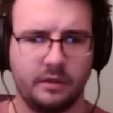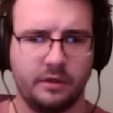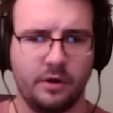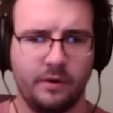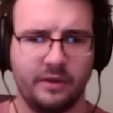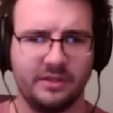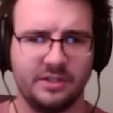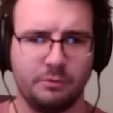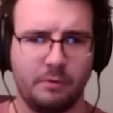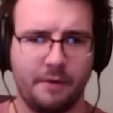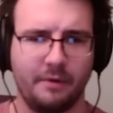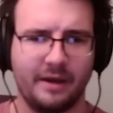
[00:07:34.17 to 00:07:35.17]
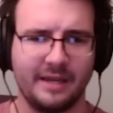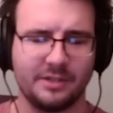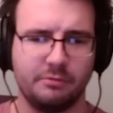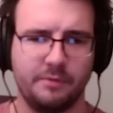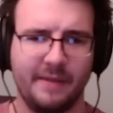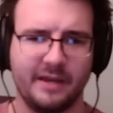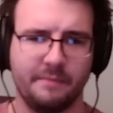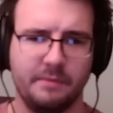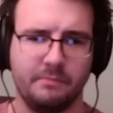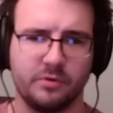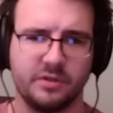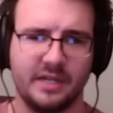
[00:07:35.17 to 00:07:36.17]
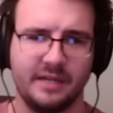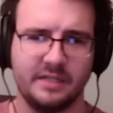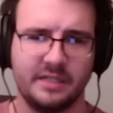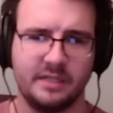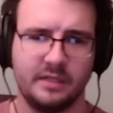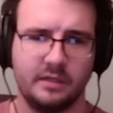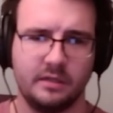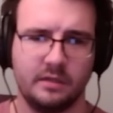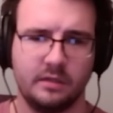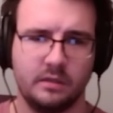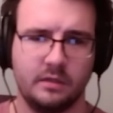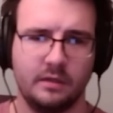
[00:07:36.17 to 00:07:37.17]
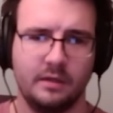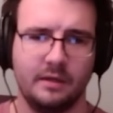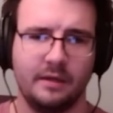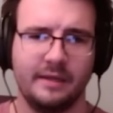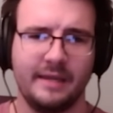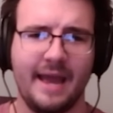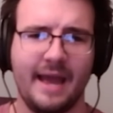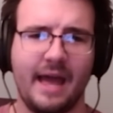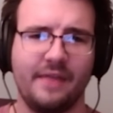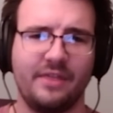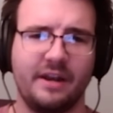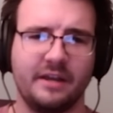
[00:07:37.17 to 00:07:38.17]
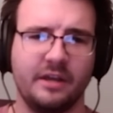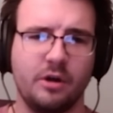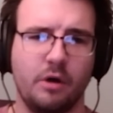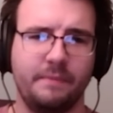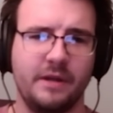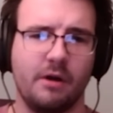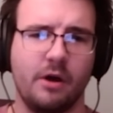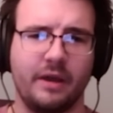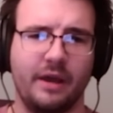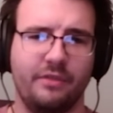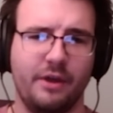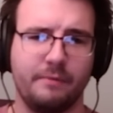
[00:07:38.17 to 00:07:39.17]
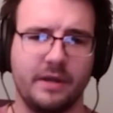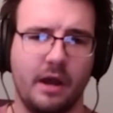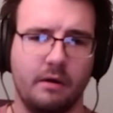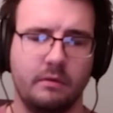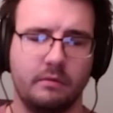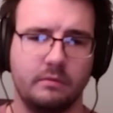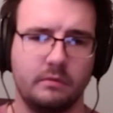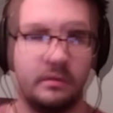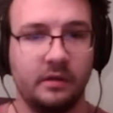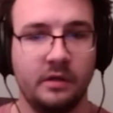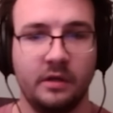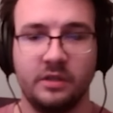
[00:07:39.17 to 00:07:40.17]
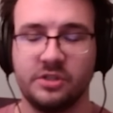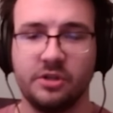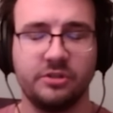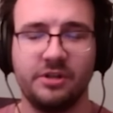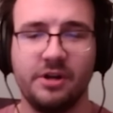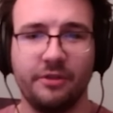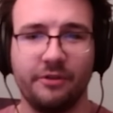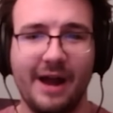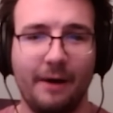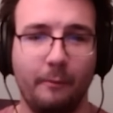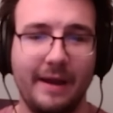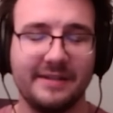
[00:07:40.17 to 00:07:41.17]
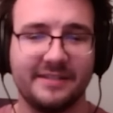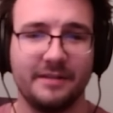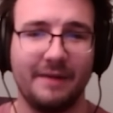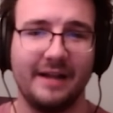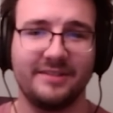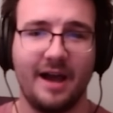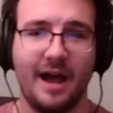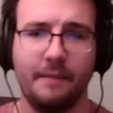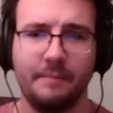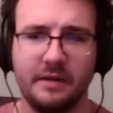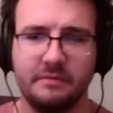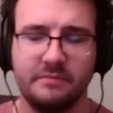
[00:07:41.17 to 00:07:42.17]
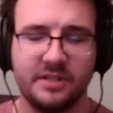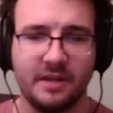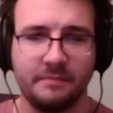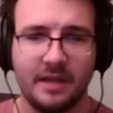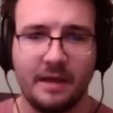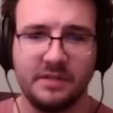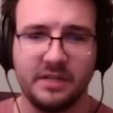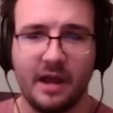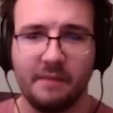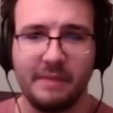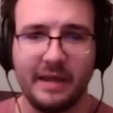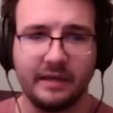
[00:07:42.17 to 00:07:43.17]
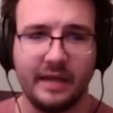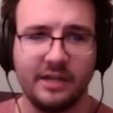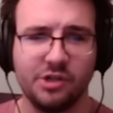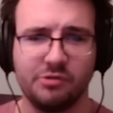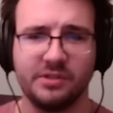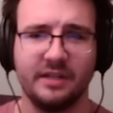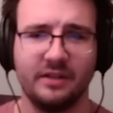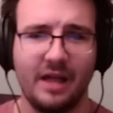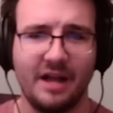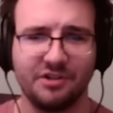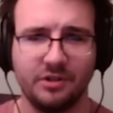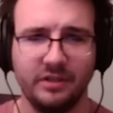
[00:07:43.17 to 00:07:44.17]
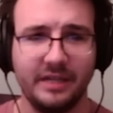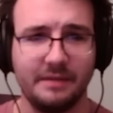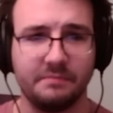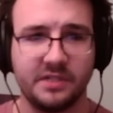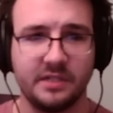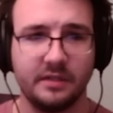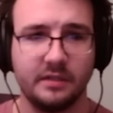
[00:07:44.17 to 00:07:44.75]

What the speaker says: Going this way, I guess, would make a bit more sense. Yeah, then I can go up here. Okay, there we go. It's good to know they're not wasting my time, and sometimes you gotta make interesting logical leaps.